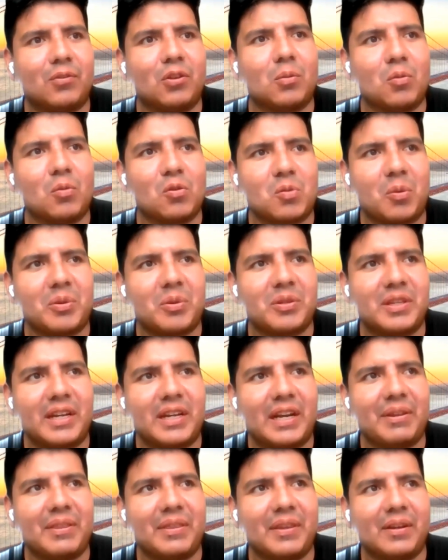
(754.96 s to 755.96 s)
for the most part, we
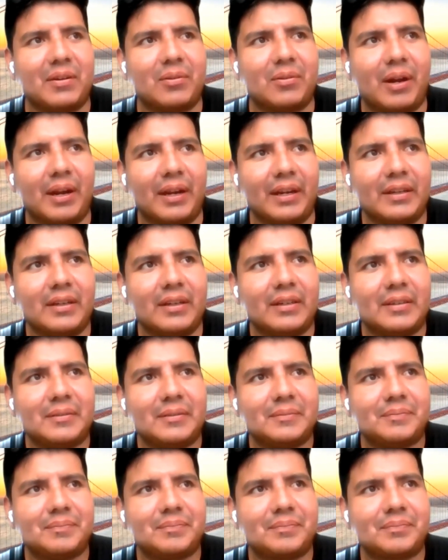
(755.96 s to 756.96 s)
did everything right.
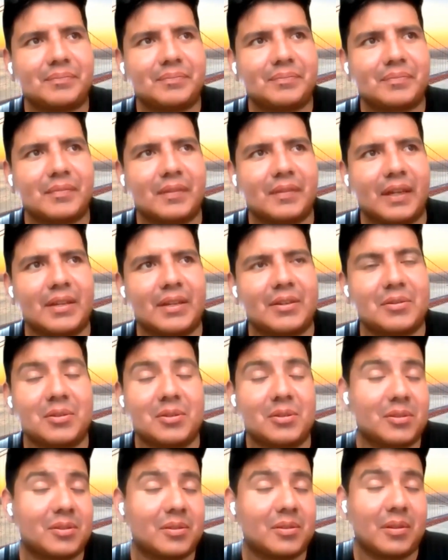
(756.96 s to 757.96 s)
It was
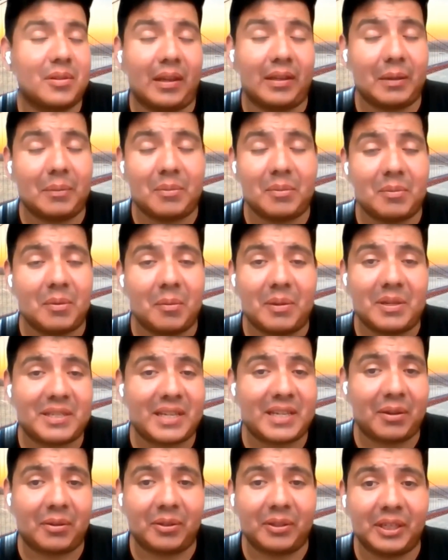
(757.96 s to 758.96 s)
just, I think, a
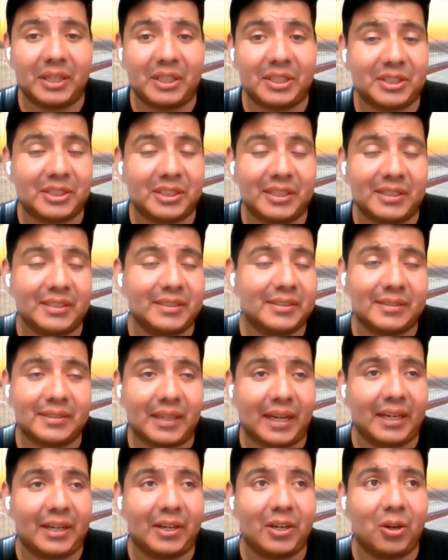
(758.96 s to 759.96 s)
miscalculation
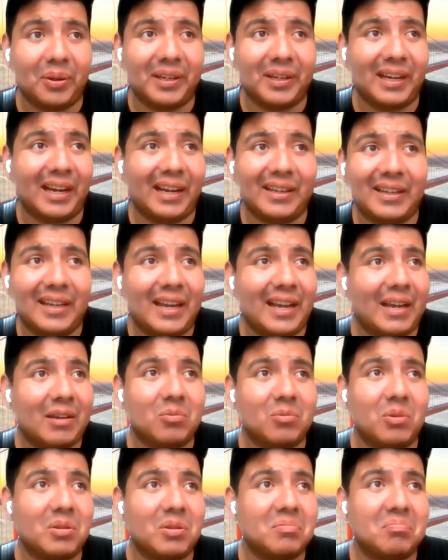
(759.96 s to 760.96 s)
and kind of knowing I
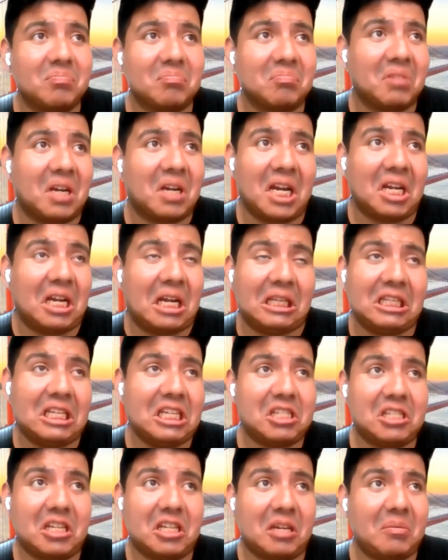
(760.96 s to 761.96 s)

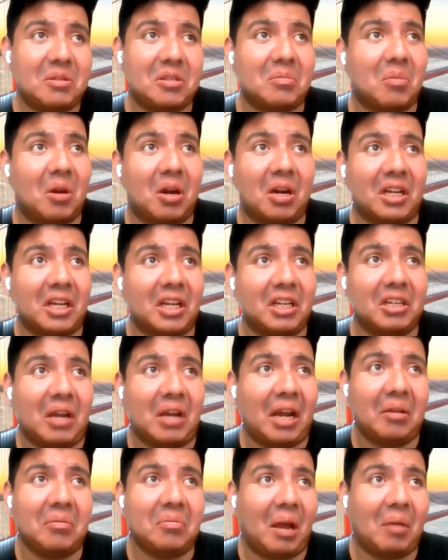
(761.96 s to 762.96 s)
just determined the market.
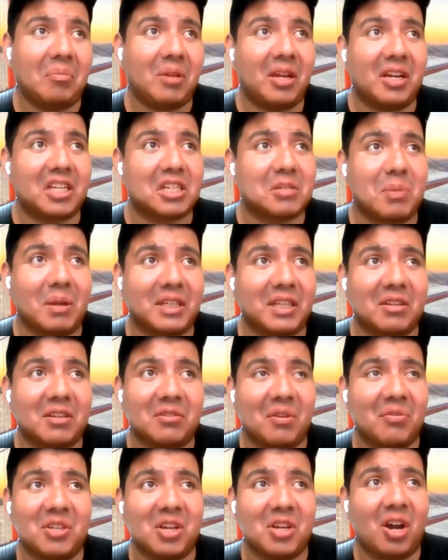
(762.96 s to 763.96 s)
I'm not expecting
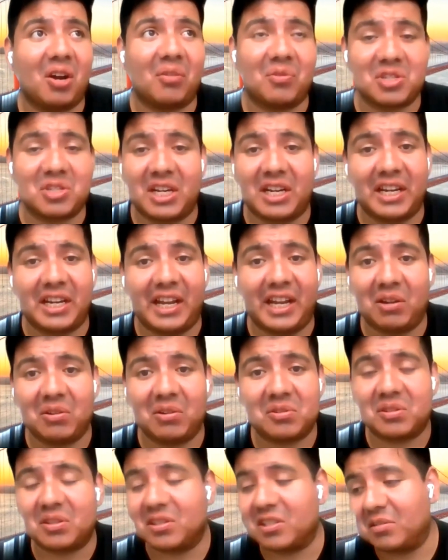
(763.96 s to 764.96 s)
50 offers in any
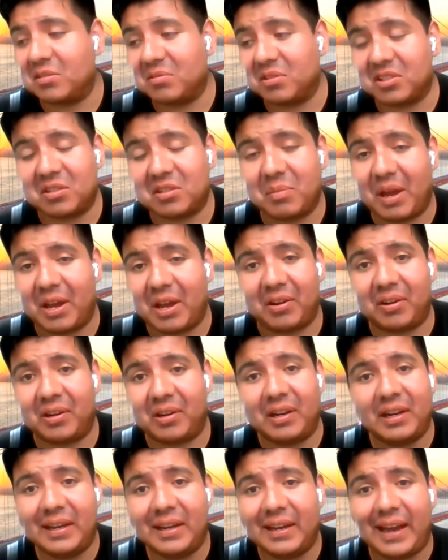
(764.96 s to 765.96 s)
house. It doesn't
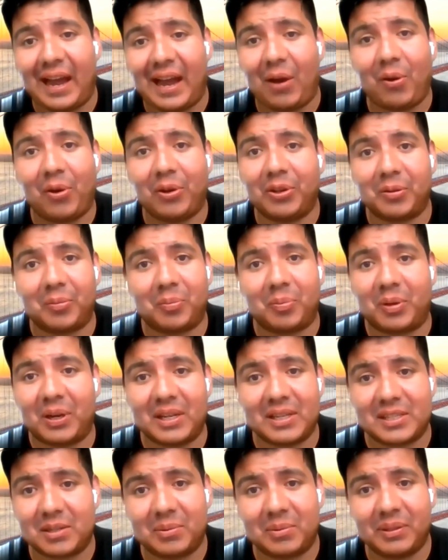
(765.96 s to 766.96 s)
matter how
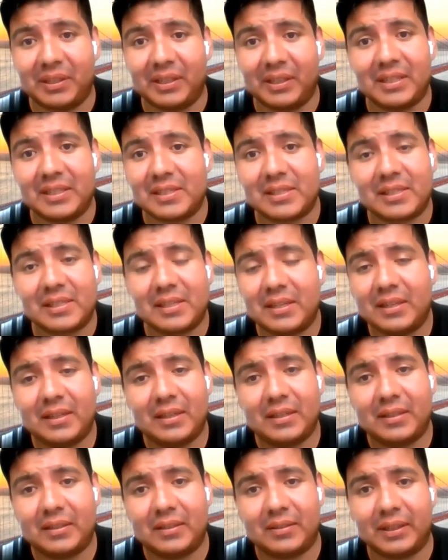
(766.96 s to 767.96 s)
underpriced it really is. Yeah.
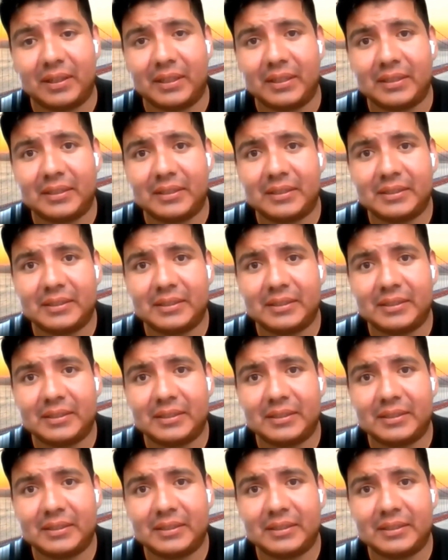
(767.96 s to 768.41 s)
Right.